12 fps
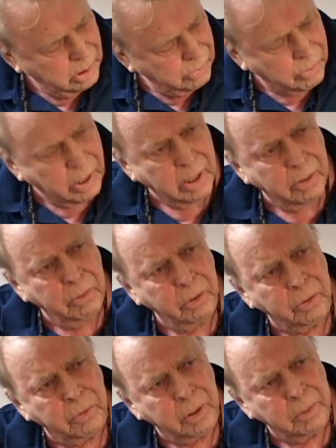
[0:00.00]
Franklin
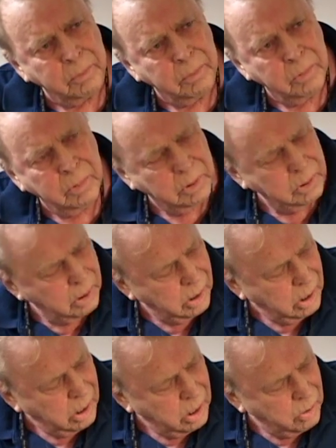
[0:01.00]
Roosevelt
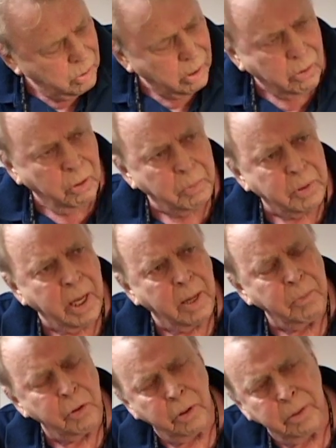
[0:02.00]
where a group
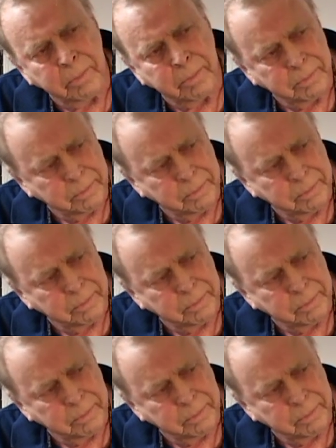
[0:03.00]
came to him